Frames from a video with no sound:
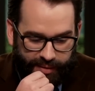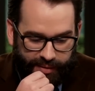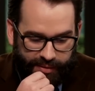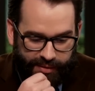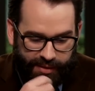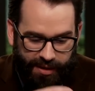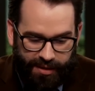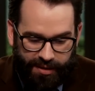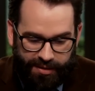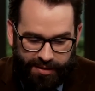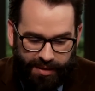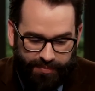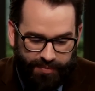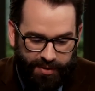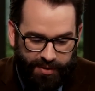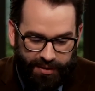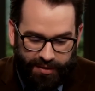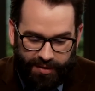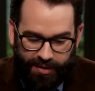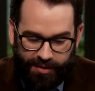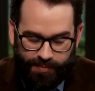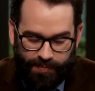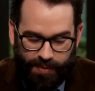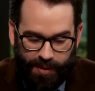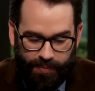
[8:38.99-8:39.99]
Say the same thing
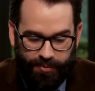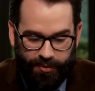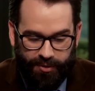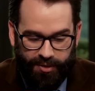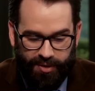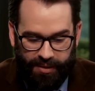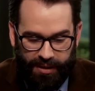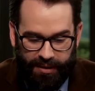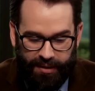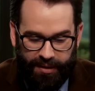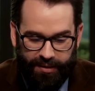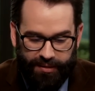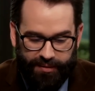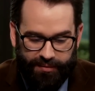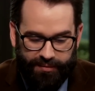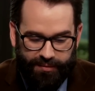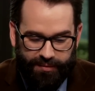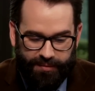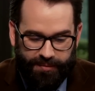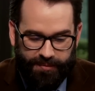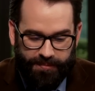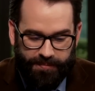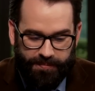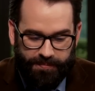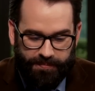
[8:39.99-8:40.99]
to these people in the media.
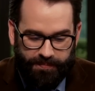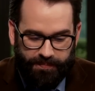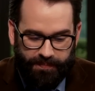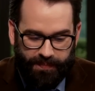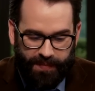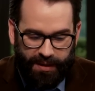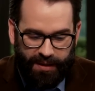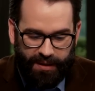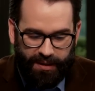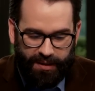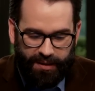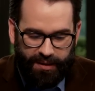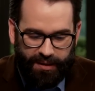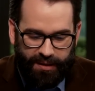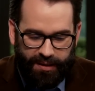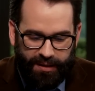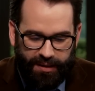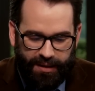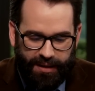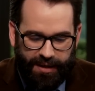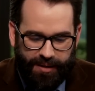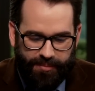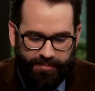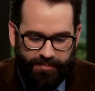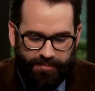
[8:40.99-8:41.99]

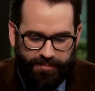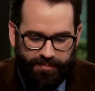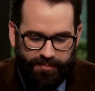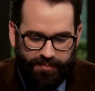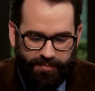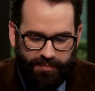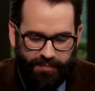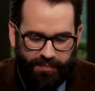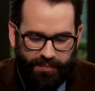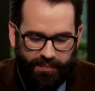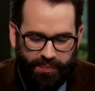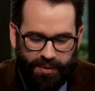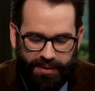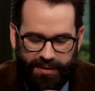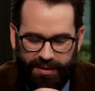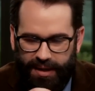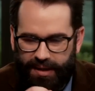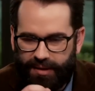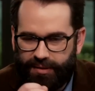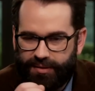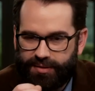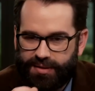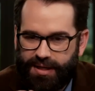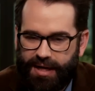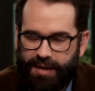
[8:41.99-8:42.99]
But
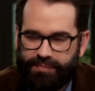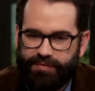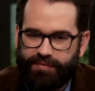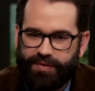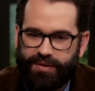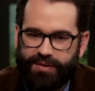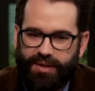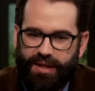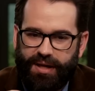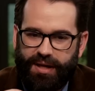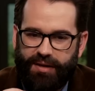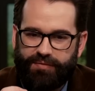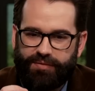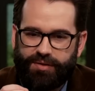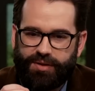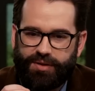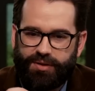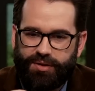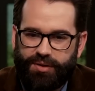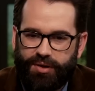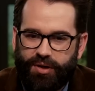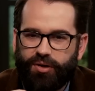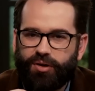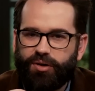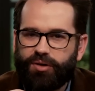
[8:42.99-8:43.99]
then on top of it, they have the
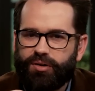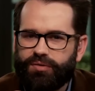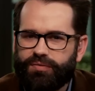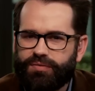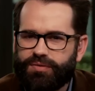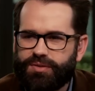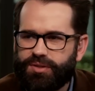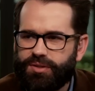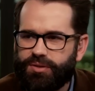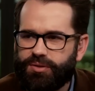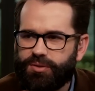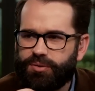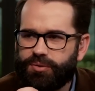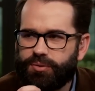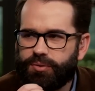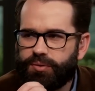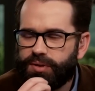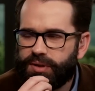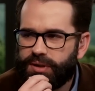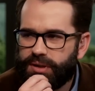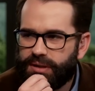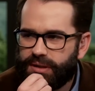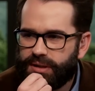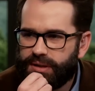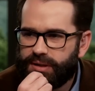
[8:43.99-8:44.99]
nerve
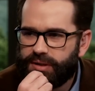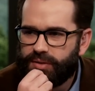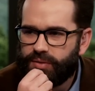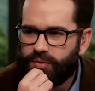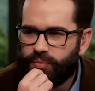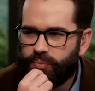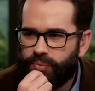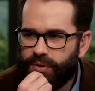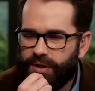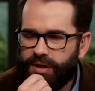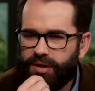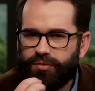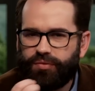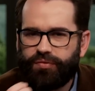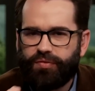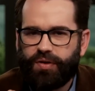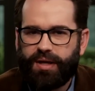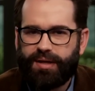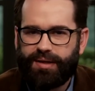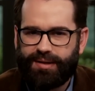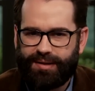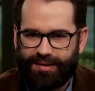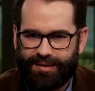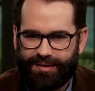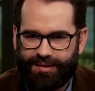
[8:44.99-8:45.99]
to be
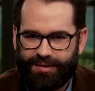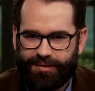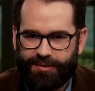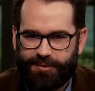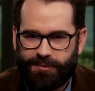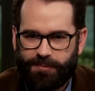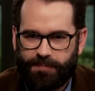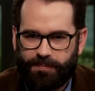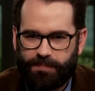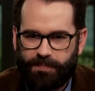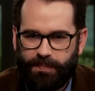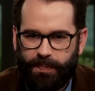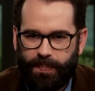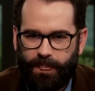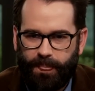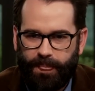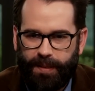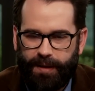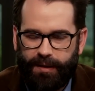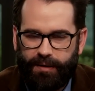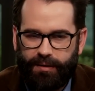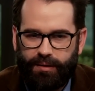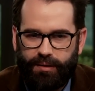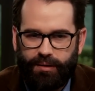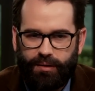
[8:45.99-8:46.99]
offended
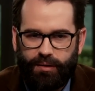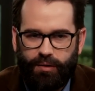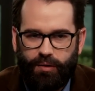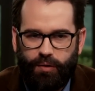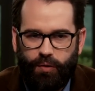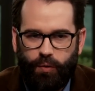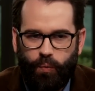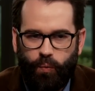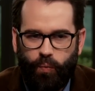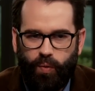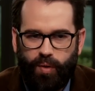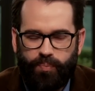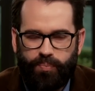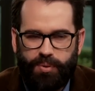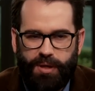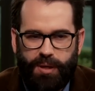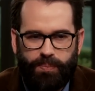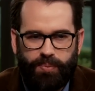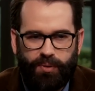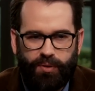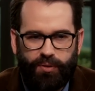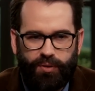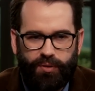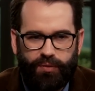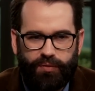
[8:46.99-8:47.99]
when
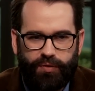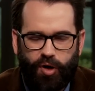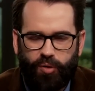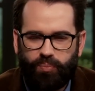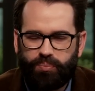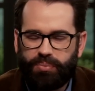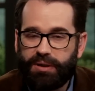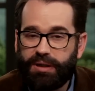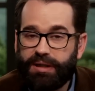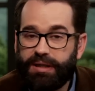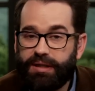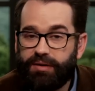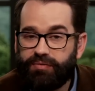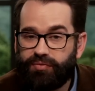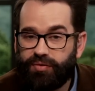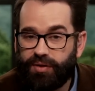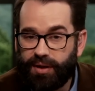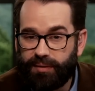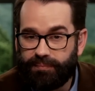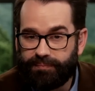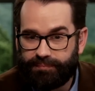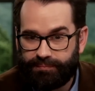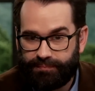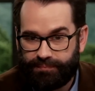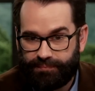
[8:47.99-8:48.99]
people don't believe
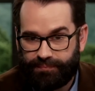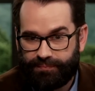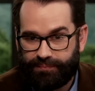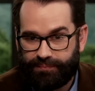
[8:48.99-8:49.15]
them.